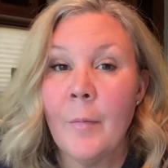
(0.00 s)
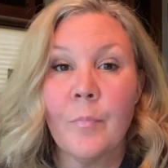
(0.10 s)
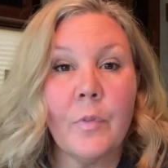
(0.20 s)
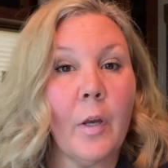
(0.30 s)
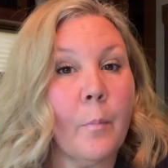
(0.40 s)

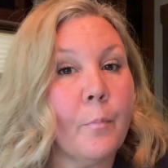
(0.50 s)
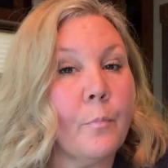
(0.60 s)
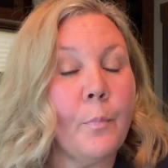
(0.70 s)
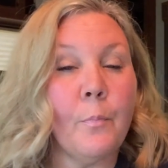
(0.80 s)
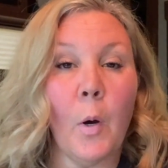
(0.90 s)
they're
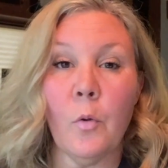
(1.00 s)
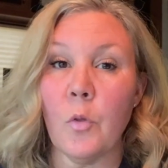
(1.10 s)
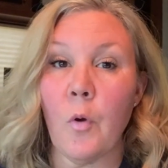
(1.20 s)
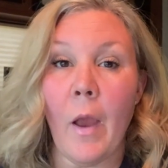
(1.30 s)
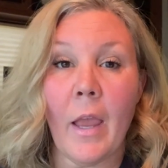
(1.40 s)
both
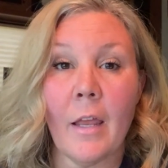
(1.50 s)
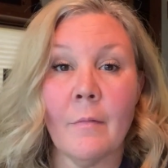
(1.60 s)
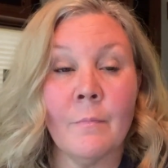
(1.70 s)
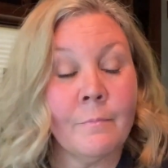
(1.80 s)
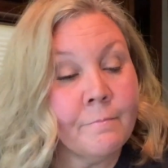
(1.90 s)

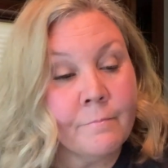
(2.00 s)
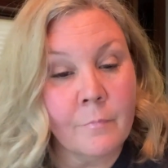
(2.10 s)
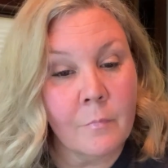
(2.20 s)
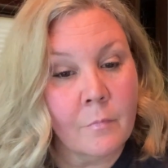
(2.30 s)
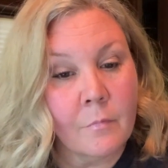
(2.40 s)
great.
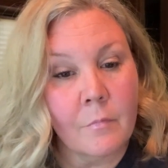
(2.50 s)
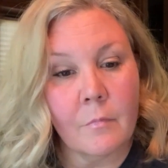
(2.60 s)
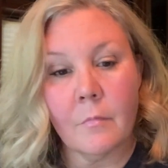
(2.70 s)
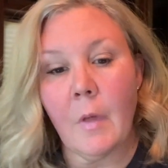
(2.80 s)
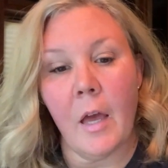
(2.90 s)

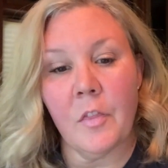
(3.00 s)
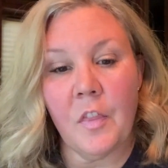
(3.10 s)
I